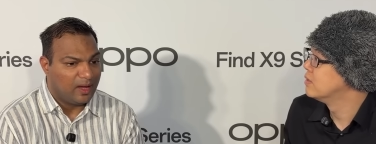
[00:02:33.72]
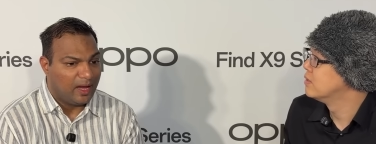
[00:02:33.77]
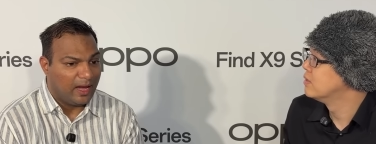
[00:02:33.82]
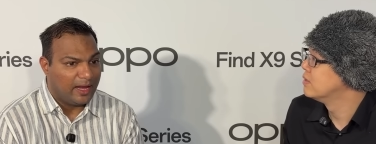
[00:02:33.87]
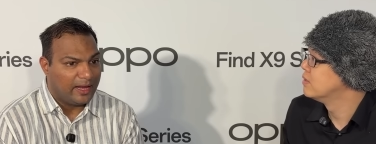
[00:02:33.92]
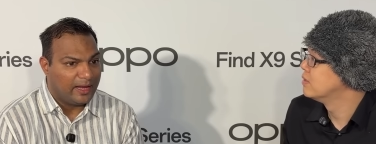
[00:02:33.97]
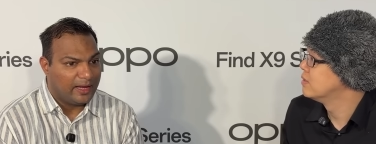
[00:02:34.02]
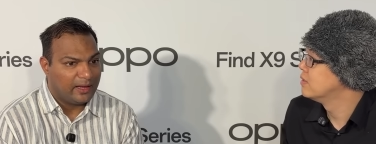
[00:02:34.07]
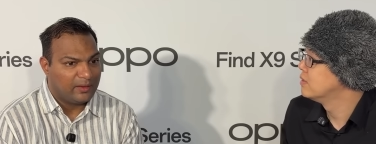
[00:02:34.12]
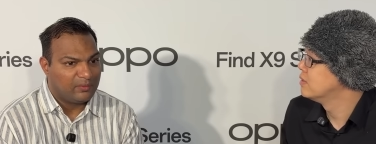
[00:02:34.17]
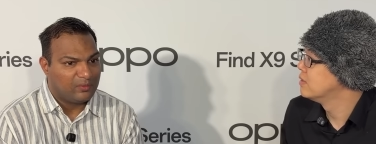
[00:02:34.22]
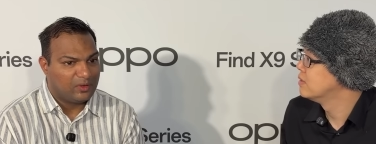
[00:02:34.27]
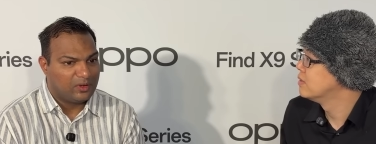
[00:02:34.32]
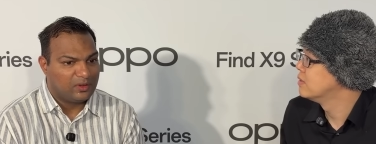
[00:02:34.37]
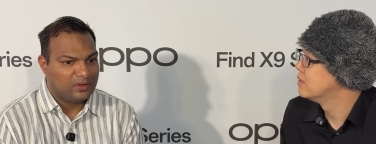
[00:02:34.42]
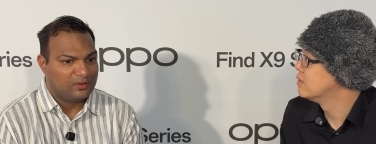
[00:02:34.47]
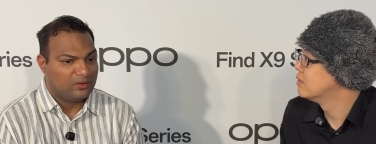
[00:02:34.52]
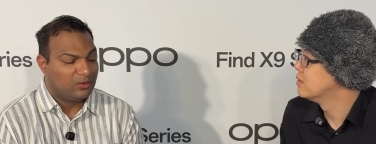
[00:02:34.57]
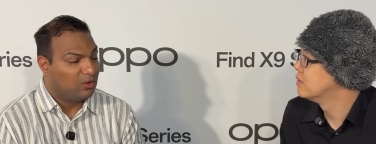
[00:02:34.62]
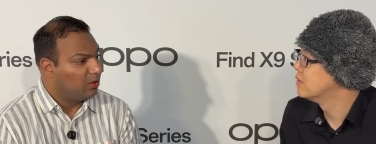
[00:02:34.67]
Speaker 1: I am
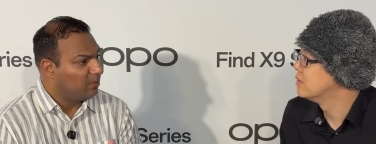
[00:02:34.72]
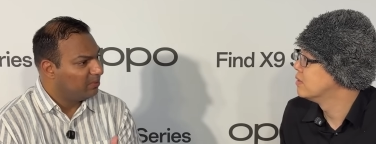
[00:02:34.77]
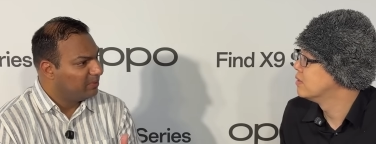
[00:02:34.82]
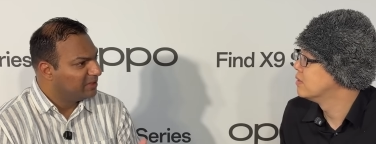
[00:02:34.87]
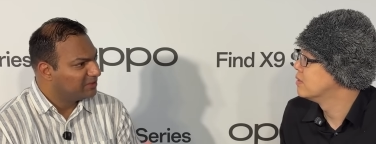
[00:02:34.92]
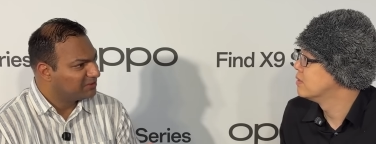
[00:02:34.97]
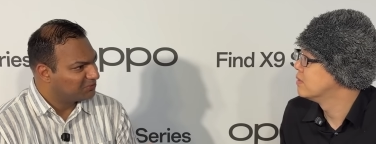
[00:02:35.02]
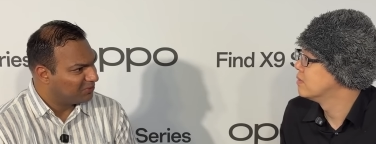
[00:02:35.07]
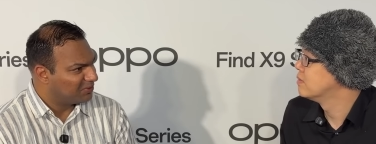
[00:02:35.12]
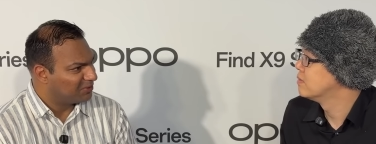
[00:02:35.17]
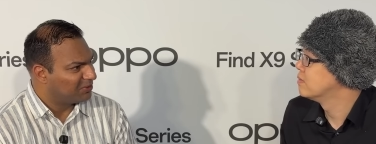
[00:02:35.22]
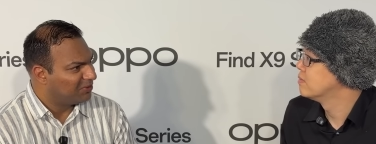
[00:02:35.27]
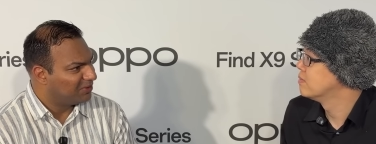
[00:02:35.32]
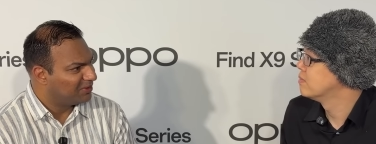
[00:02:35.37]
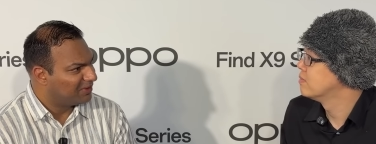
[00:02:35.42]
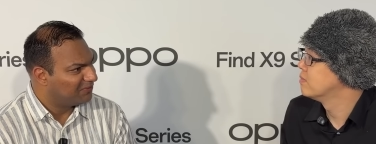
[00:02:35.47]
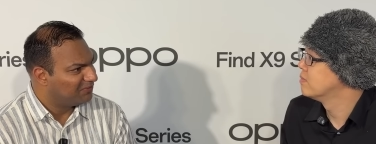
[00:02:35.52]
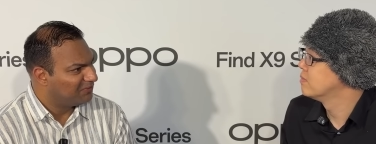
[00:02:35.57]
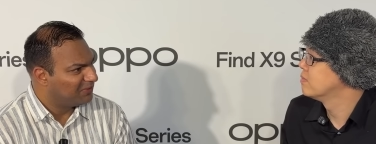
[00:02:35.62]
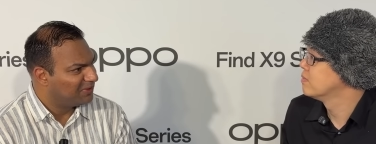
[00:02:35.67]
a hobbyist
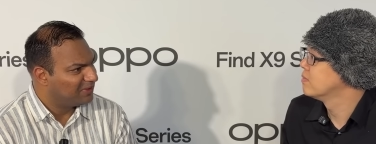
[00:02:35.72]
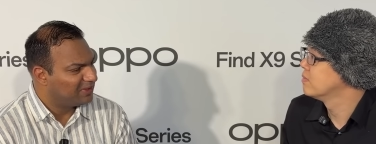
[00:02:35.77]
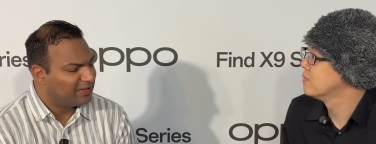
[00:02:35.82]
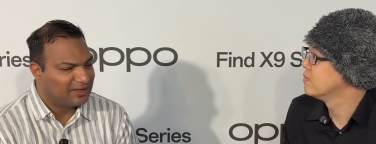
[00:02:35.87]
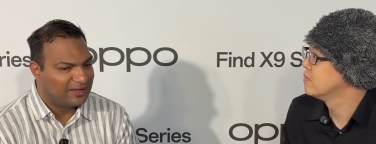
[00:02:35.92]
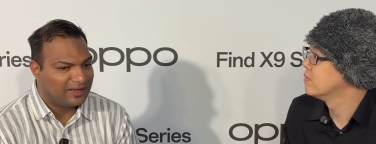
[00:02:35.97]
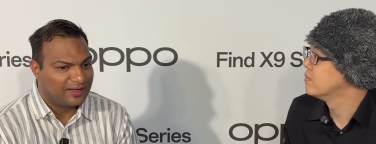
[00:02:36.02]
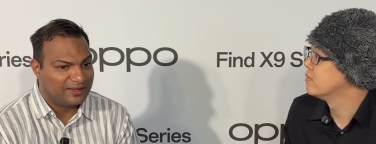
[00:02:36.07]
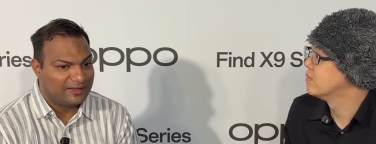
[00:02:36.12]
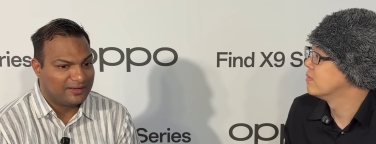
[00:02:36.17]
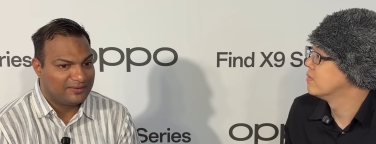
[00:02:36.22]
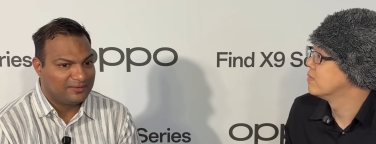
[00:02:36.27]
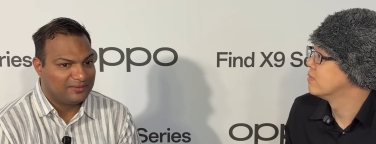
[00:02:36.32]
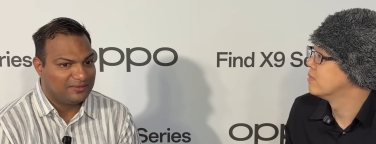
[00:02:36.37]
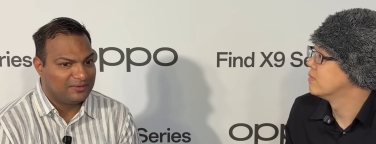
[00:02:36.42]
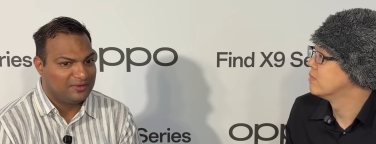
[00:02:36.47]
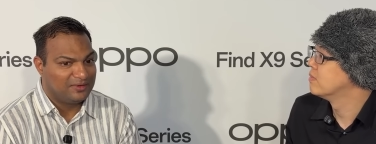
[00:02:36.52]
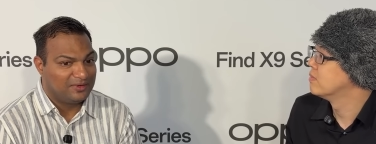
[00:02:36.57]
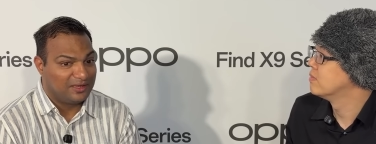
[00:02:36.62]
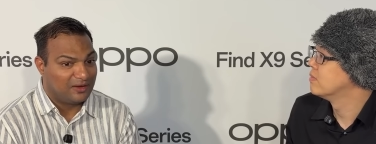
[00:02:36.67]
photographer and I
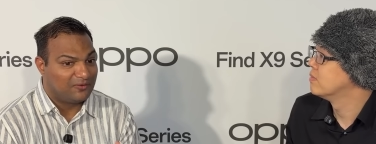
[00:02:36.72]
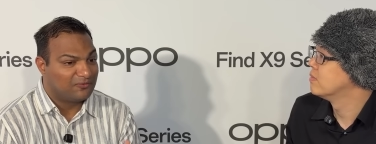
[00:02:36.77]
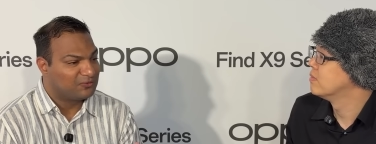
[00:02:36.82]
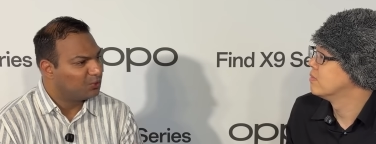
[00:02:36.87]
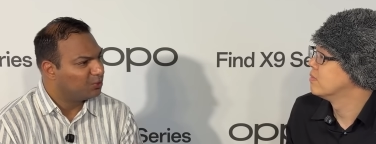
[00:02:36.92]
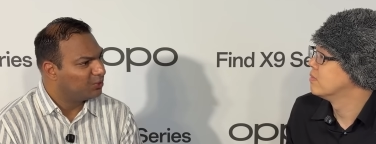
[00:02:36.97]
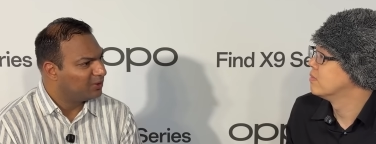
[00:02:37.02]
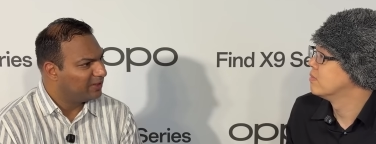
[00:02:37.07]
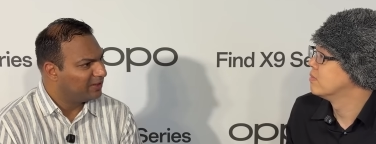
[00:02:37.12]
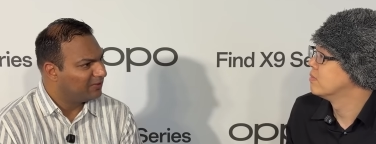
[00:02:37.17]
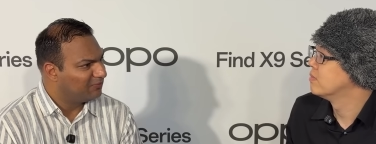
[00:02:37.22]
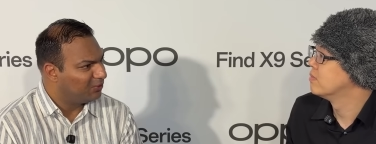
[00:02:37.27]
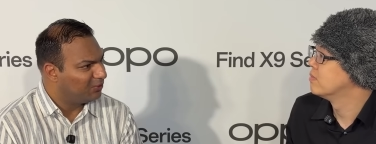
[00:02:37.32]
love to click